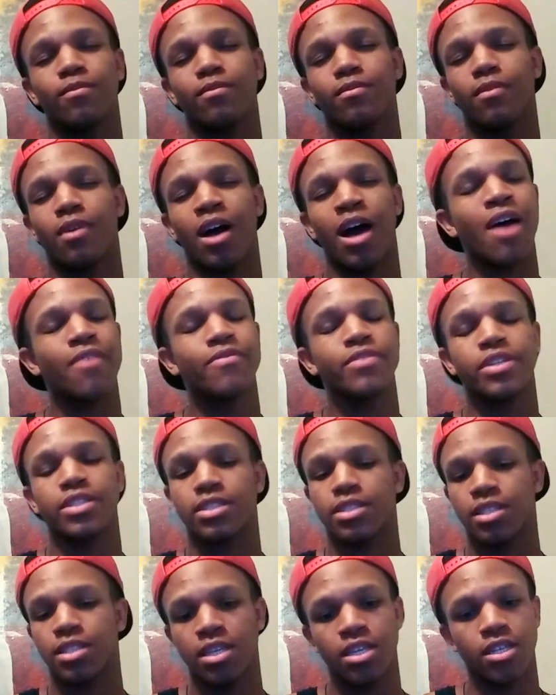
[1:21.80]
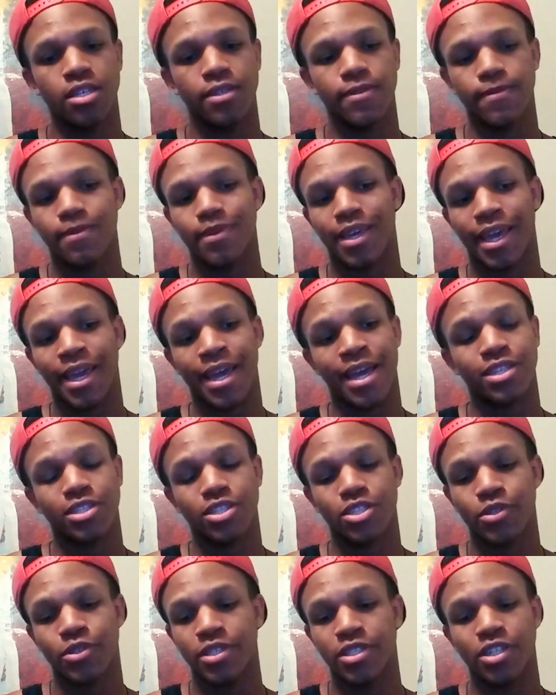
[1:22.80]
Obviously,
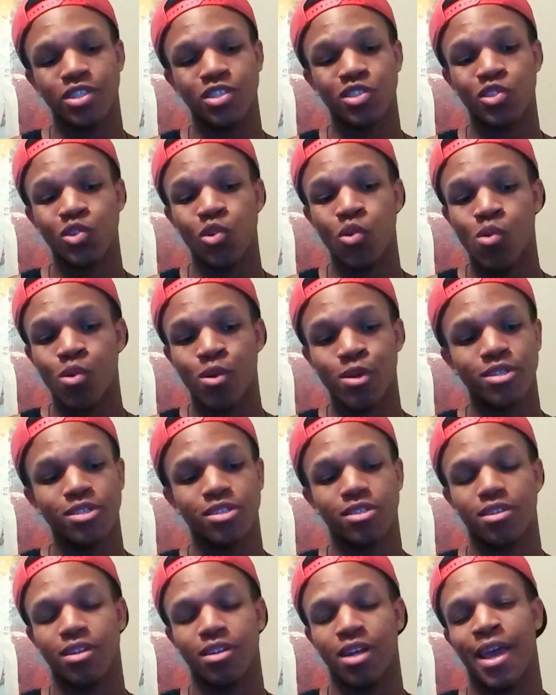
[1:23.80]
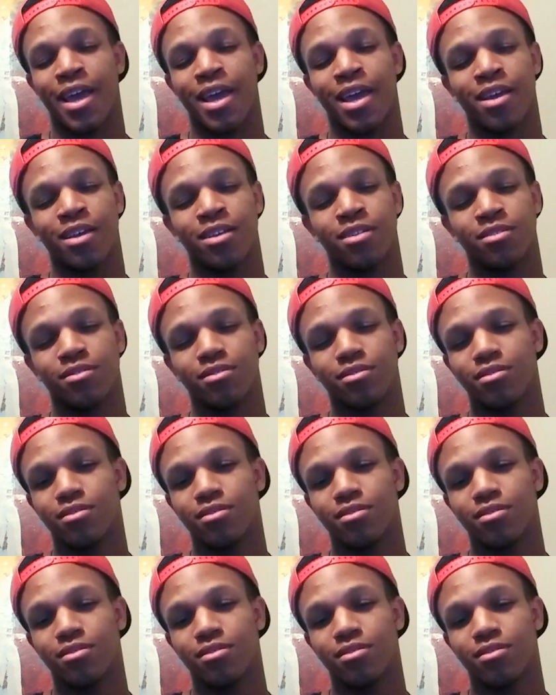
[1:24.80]
cancer is a scourge, and